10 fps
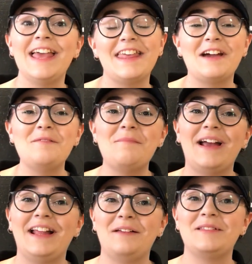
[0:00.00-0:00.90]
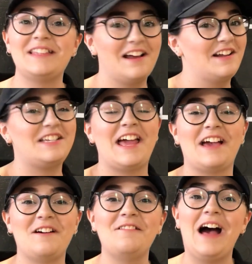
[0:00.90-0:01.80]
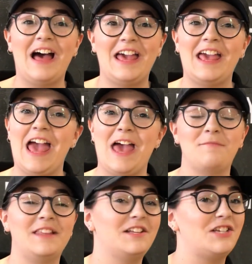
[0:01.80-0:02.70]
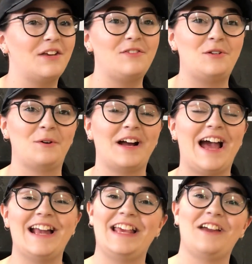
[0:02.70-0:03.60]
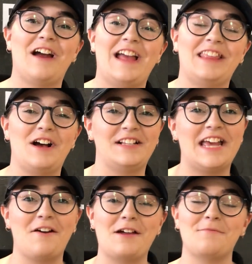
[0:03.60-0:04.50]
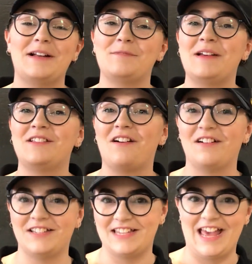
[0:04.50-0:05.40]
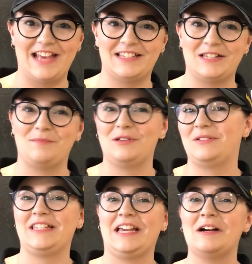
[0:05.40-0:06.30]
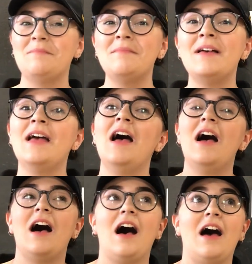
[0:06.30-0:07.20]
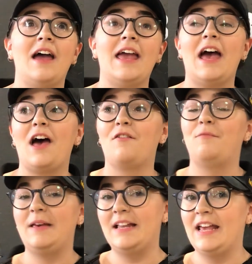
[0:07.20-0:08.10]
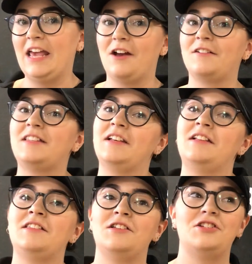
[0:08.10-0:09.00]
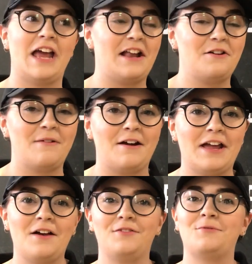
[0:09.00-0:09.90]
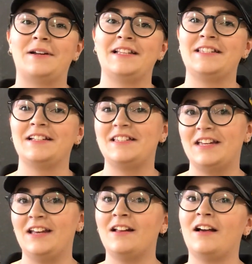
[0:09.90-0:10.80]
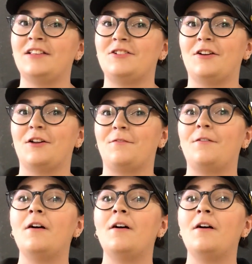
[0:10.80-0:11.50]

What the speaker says: there, my name's Sara. I am the Chief Tour Guide here at the Ontario Regiment RCAC Museum. I have been here since January of 2016. I started